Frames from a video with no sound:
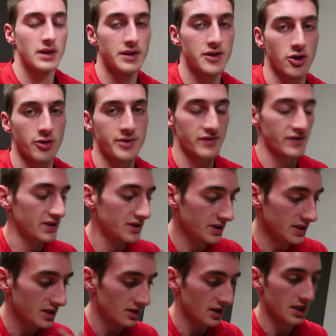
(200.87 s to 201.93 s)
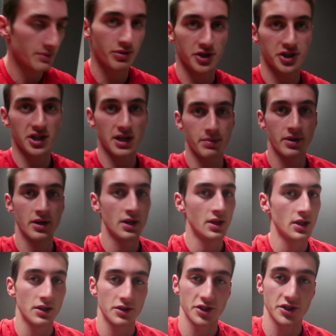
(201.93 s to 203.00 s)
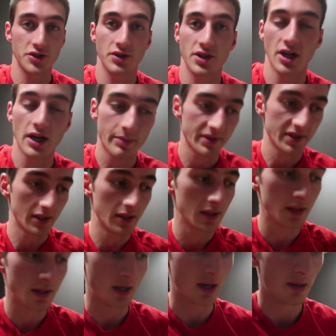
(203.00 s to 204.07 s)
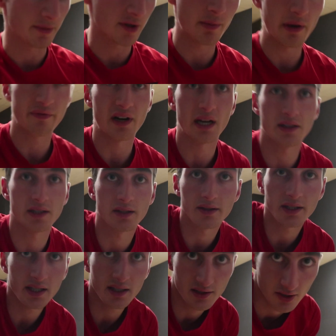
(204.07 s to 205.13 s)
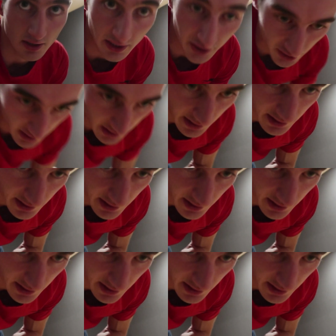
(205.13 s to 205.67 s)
In terms of a decline push-up, just do the opposite. You may find that these are actually